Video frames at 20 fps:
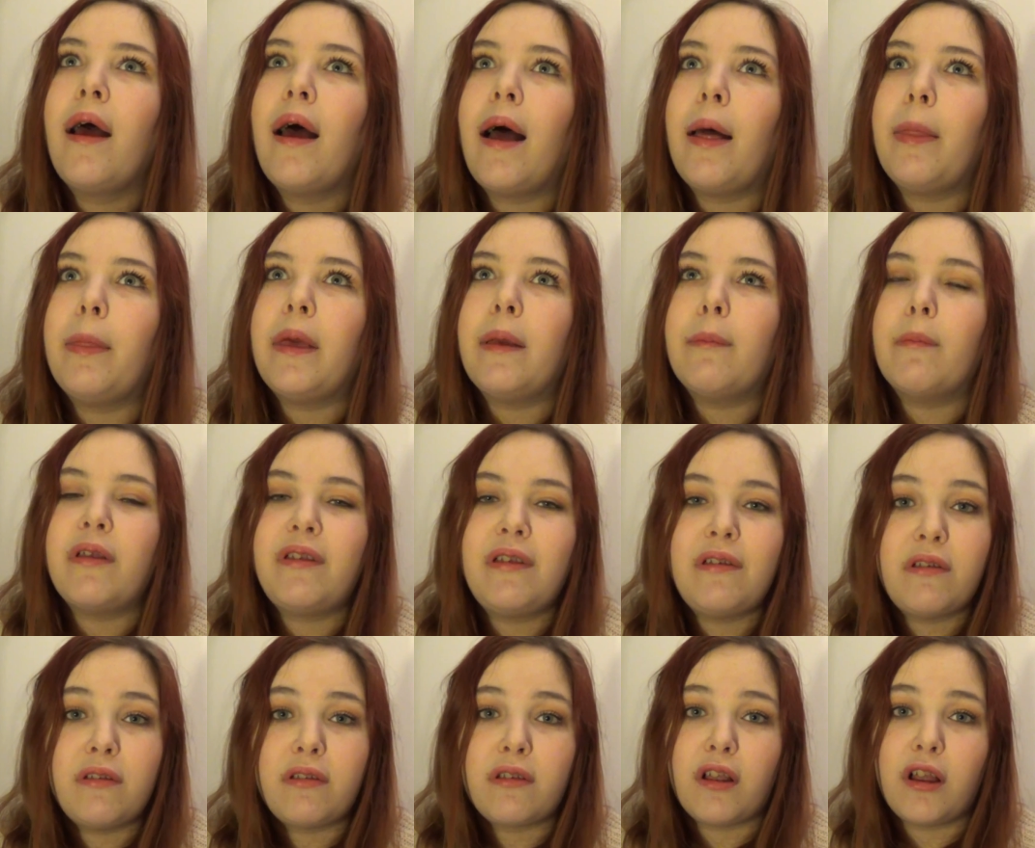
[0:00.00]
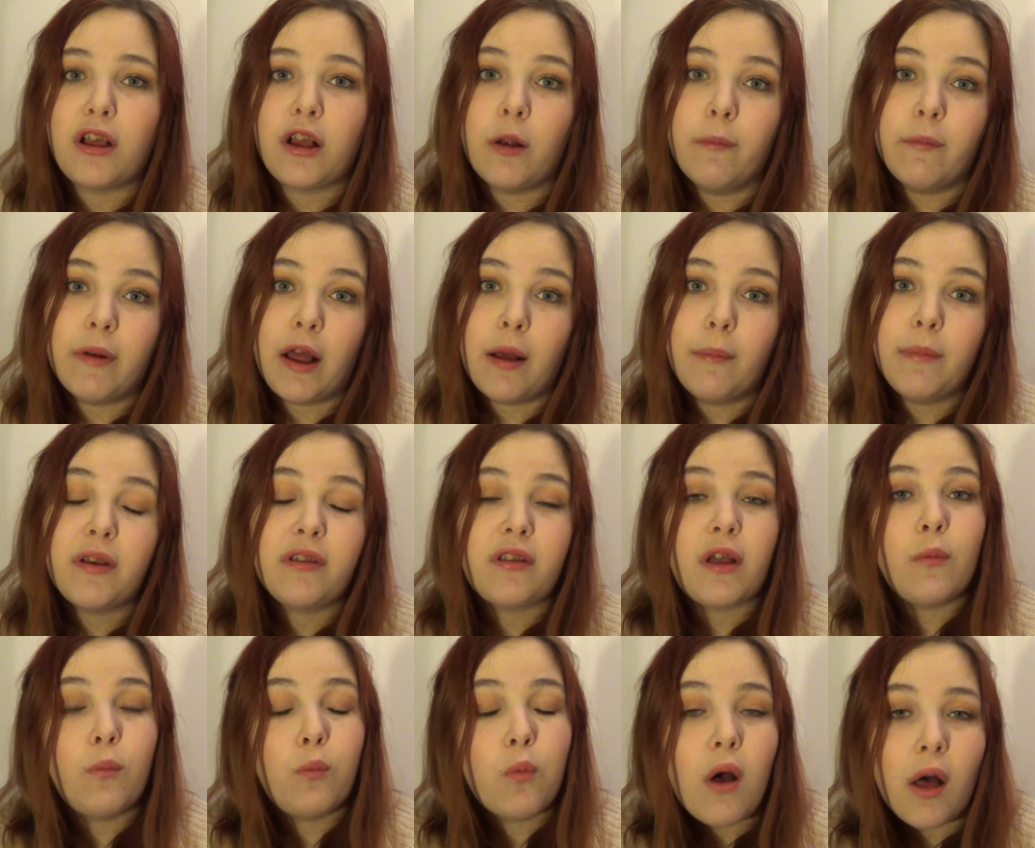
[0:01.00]
And then my sister's going to come round because
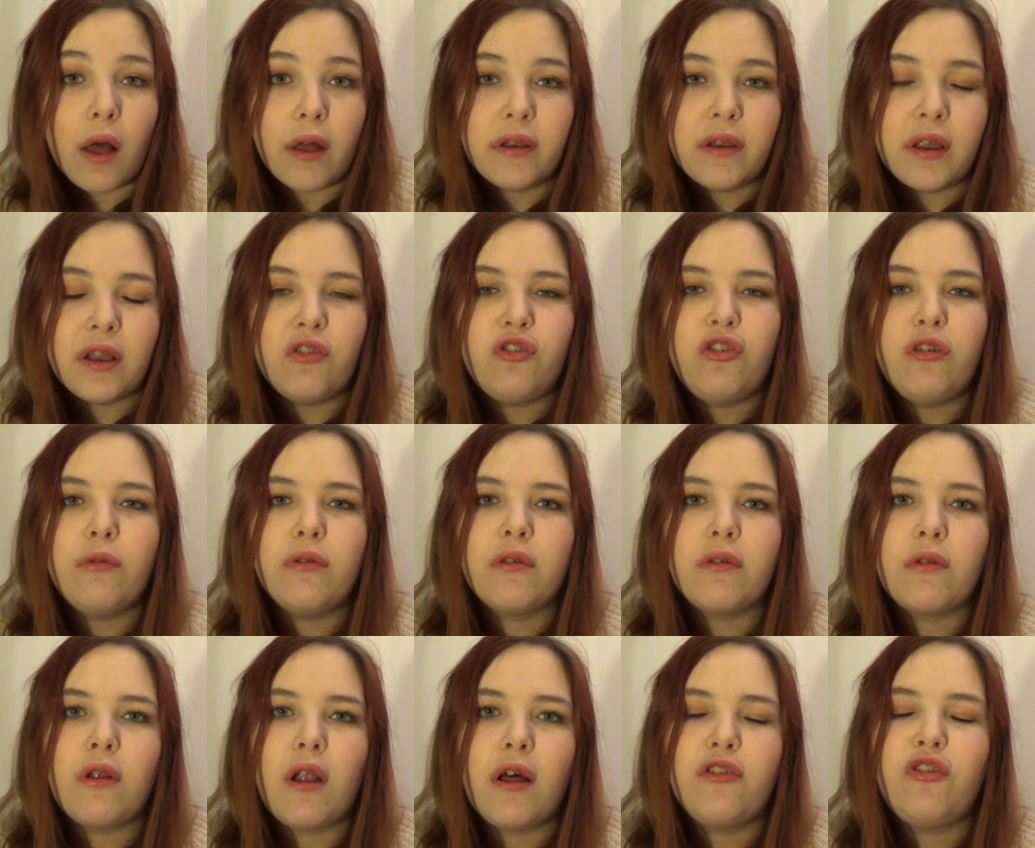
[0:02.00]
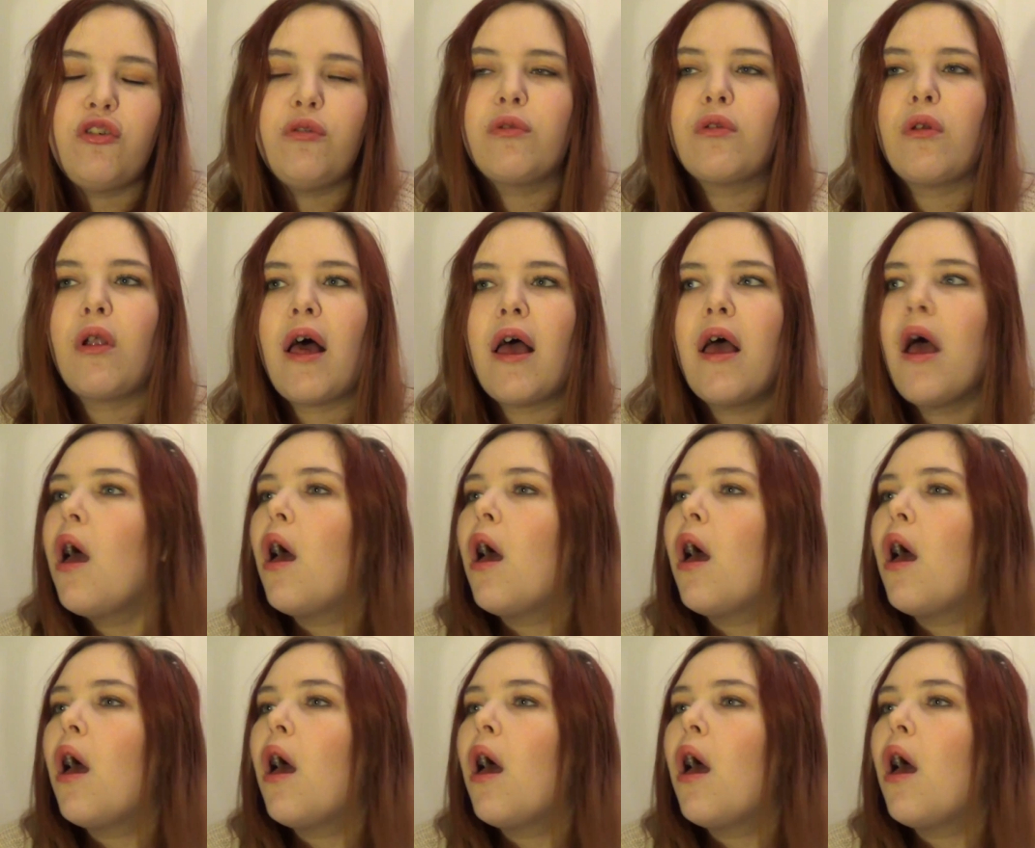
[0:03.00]
I won, and she was all like,